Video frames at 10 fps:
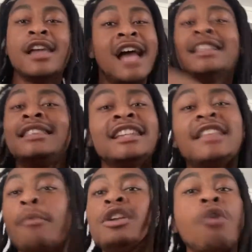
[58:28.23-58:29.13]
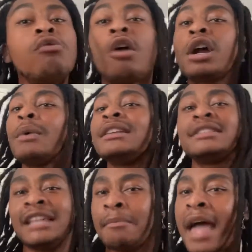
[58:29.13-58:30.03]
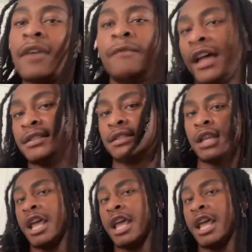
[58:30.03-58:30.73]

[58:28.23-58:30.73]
not the things that we no longer want to see manifest.